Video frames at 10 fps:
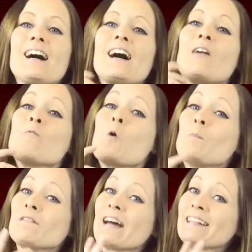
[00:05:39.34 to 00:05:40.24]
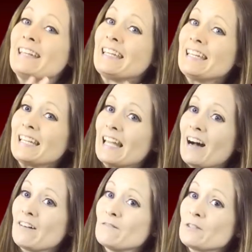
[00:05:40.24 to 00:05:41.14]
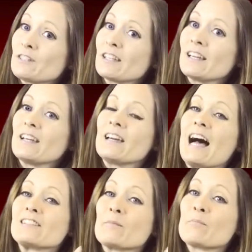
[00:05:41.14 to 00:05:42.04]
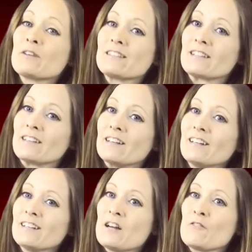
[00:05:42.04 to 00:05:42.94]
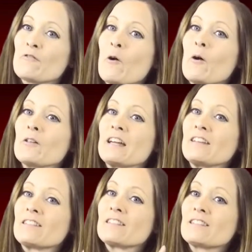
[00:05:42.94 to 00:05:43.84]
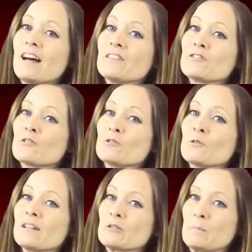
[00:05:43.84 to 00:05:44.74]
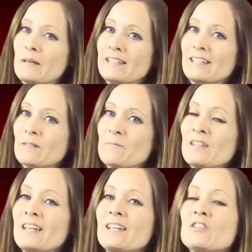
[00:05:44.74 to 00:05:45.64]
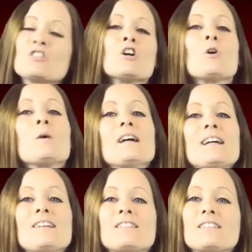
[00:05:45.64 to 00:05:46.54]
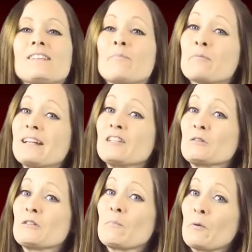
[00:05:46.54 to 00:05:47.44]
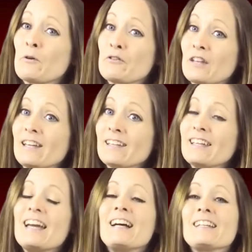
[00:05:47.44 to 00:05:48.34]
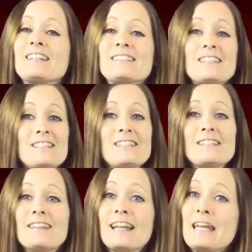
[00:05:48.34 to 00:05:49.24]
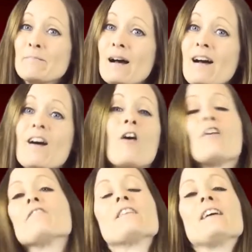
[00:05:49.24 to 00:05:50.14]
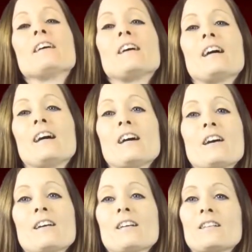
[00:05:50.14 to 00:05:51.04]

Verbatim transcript: a woman that he loves as a prisoner for his son to do his bidding. So his, the prince, poor thing, sits in the dilemma of uh,